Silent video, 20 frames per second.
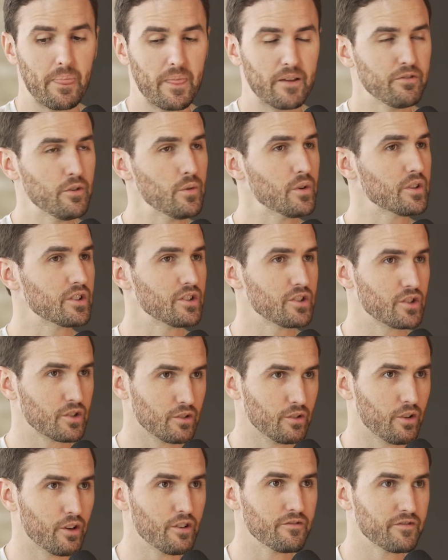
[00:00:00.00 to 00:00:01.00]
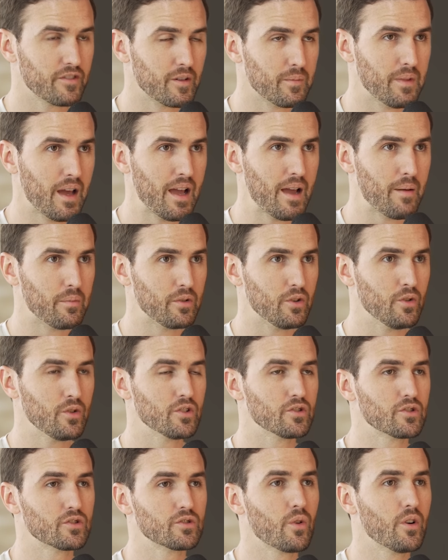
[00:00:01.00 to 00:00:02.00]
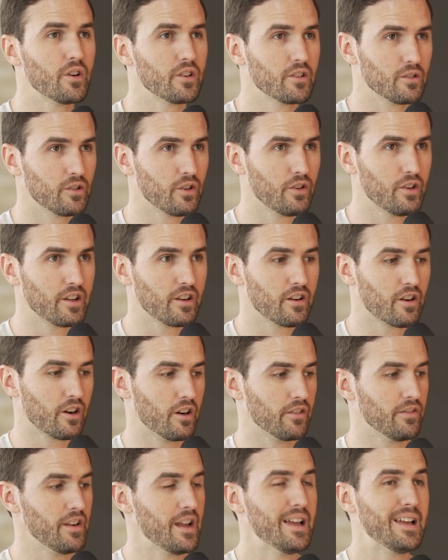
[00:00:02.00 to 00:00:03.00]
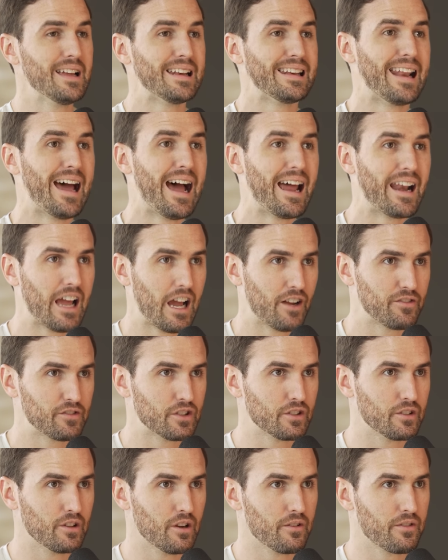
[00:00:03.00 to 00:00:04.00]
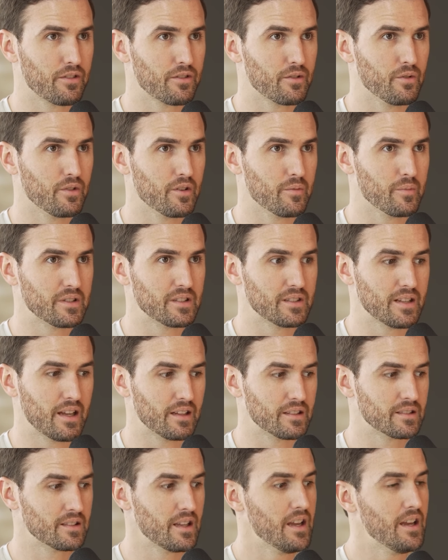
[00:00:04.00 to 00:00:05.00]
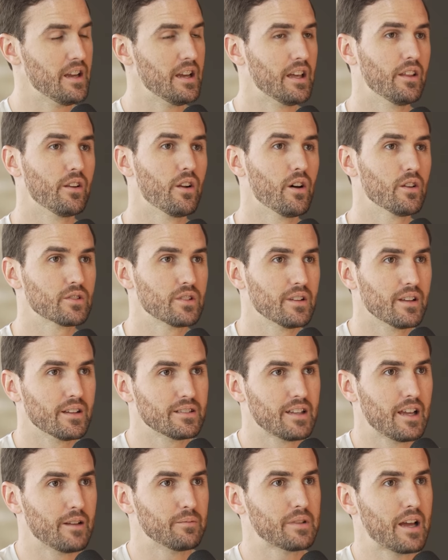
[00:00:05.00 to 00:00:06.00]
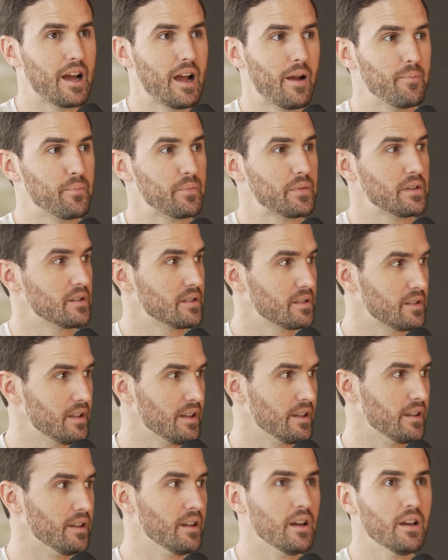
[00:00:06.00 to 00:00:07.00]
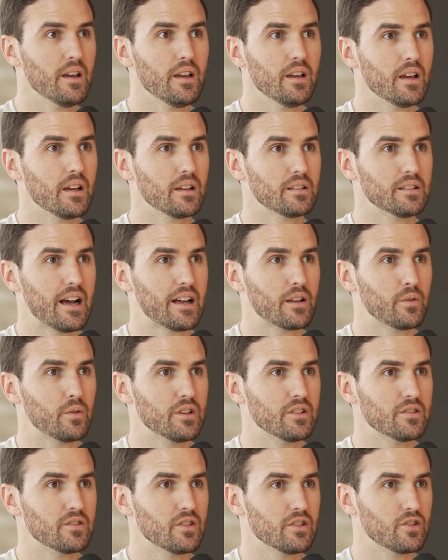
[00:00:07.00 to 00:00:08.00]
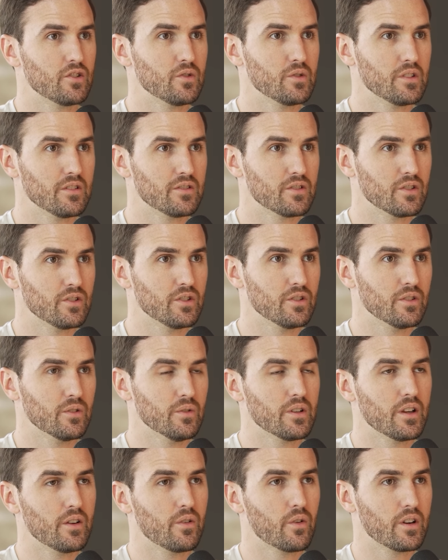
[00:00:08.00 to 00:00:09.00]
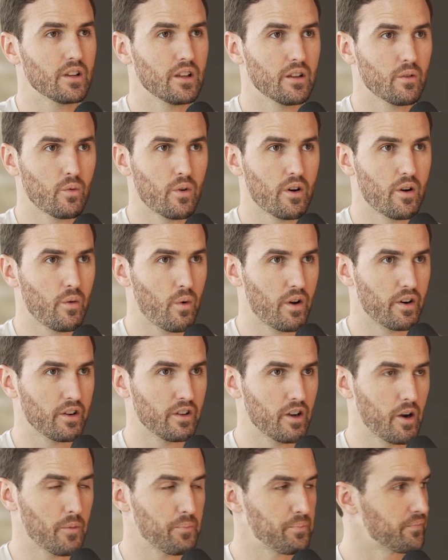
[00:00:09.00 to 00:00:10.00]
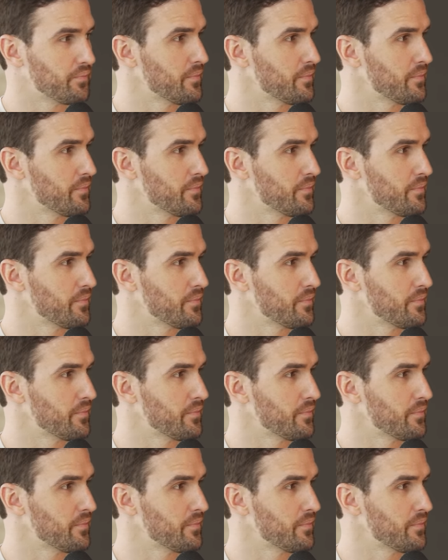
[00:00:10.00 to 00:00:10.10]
If you were to just learn from them, you can shorten your learning curve, not have to go through their mistakes, and then also at the same time, see exactly what it is that you need to do in order to get where you want to go.